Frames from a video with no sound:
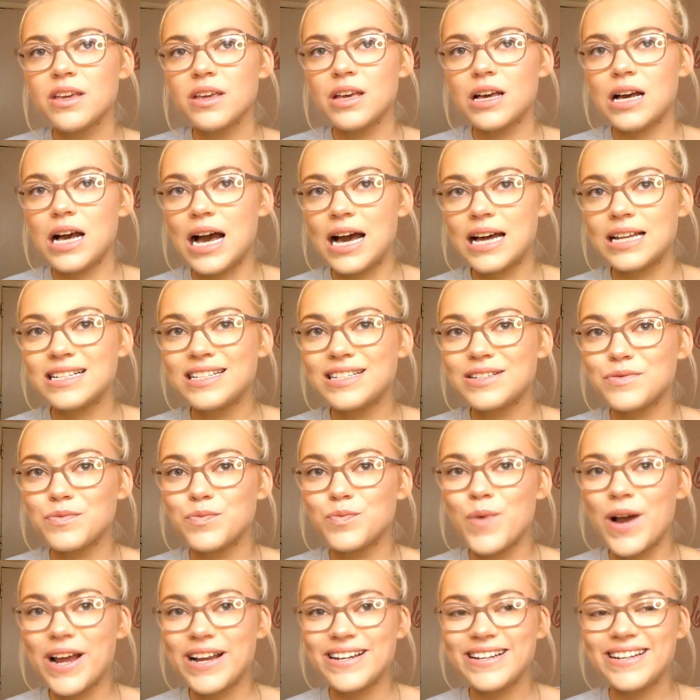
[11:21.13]
And
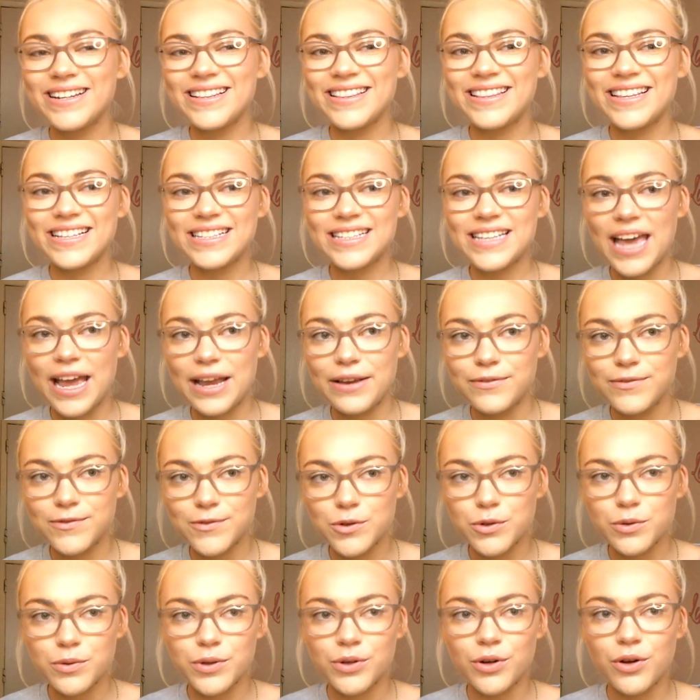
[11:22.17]
when this came
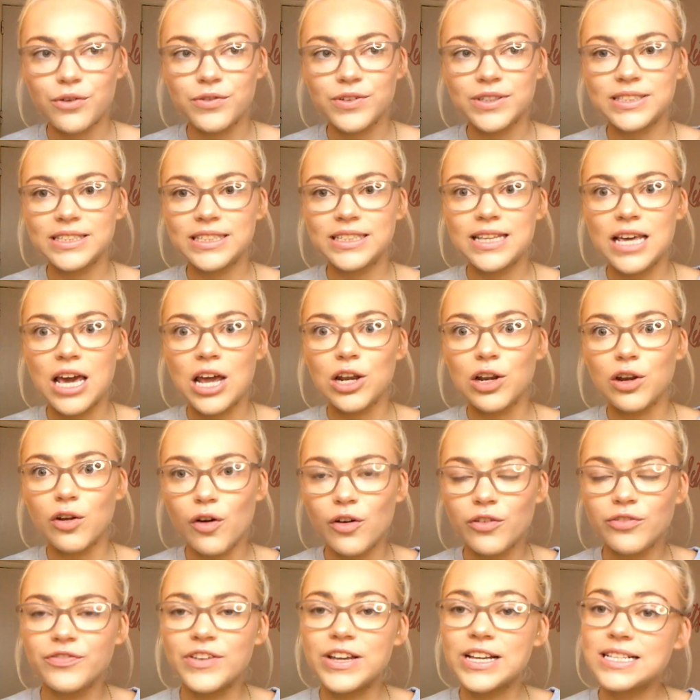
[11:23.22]
forward, obviously a lot
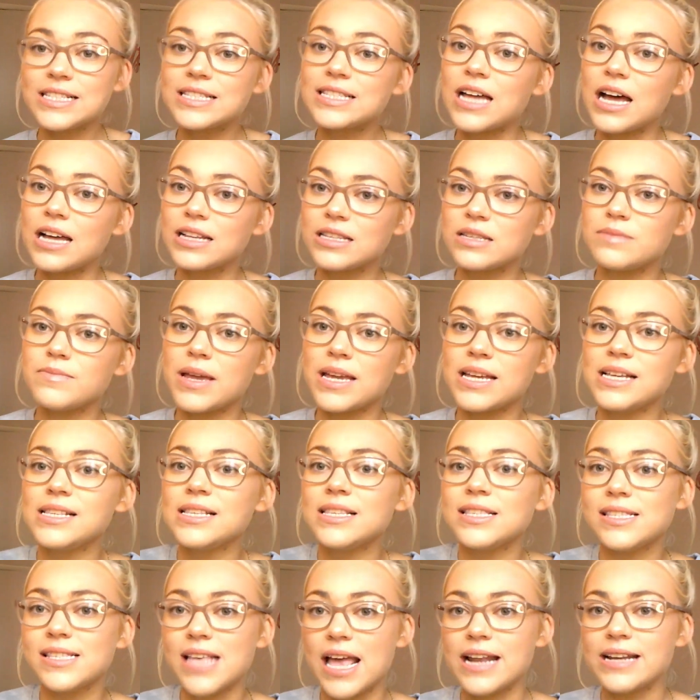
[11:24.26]
of things started to make
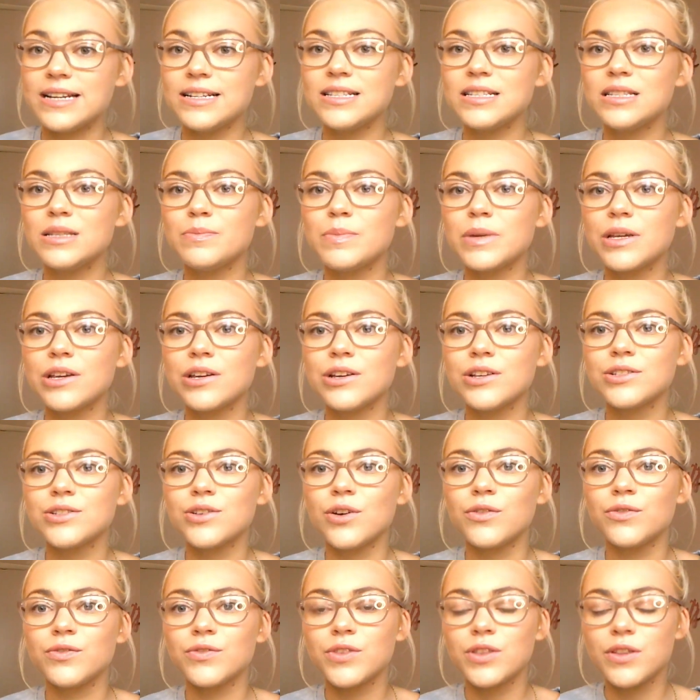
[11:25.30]
sense because
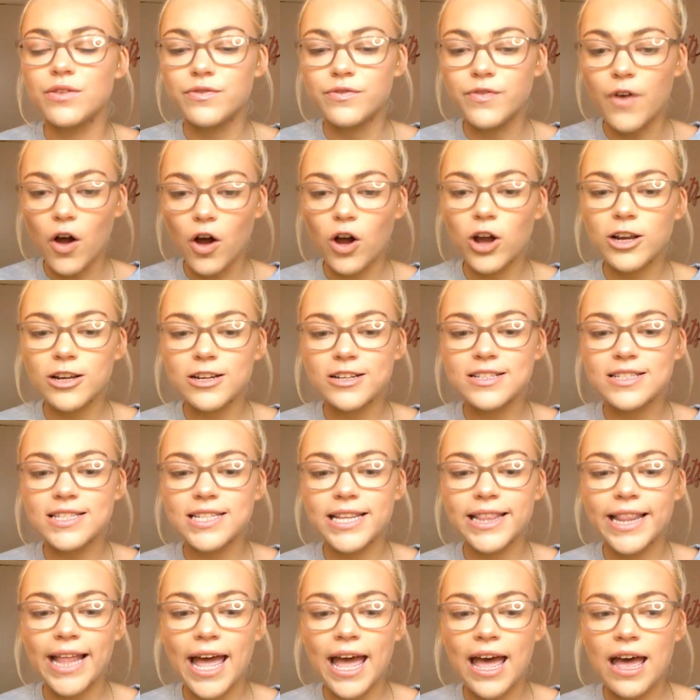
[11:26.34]
of the violence
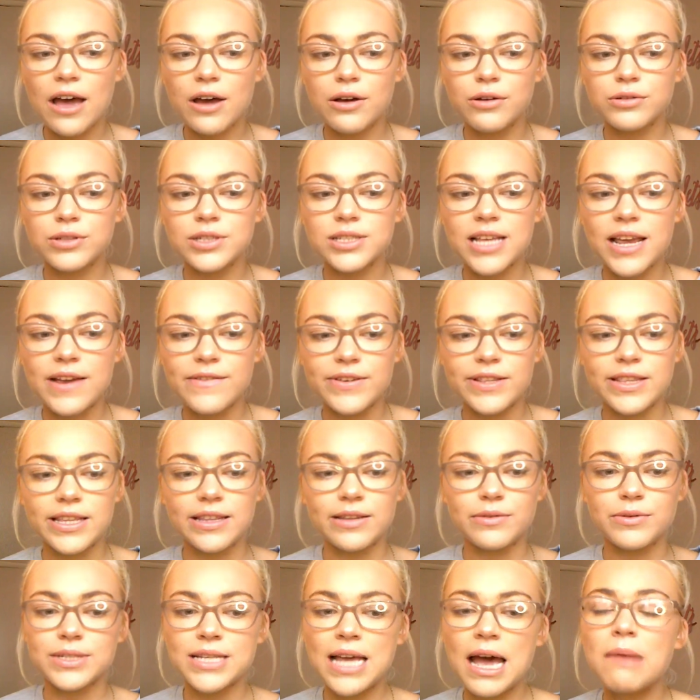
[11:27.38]
in the house, everything
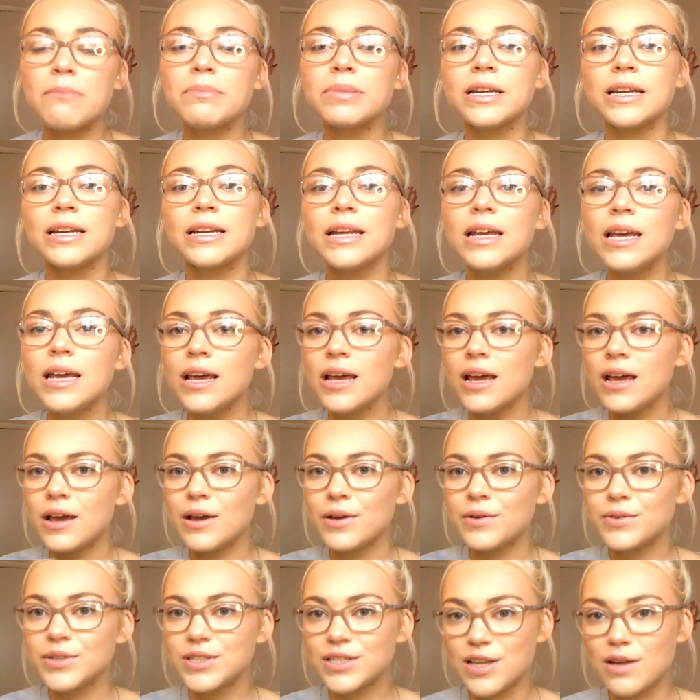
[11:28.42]
that was happening.
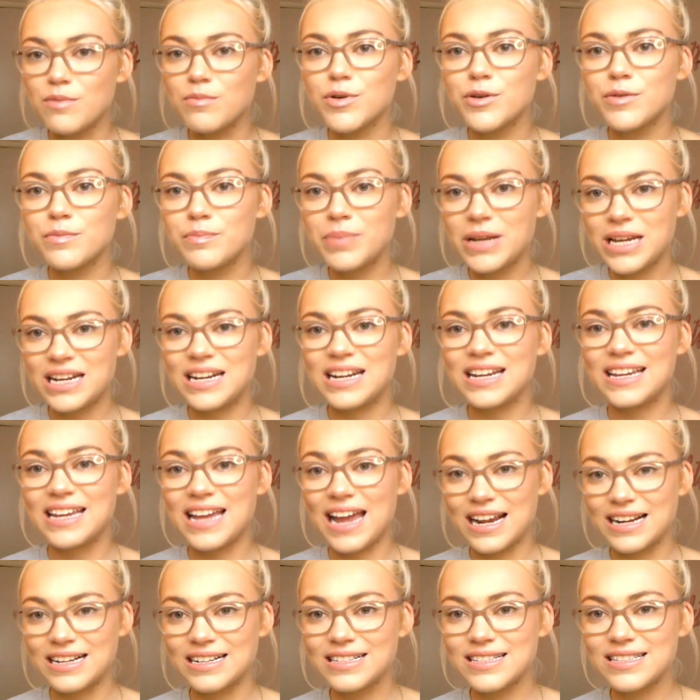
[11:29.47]
Someone being a
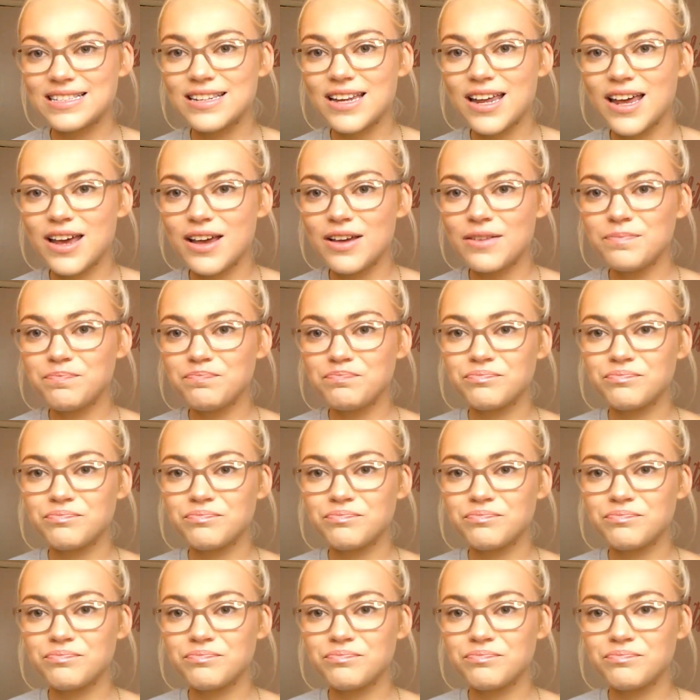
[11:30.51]
gangster,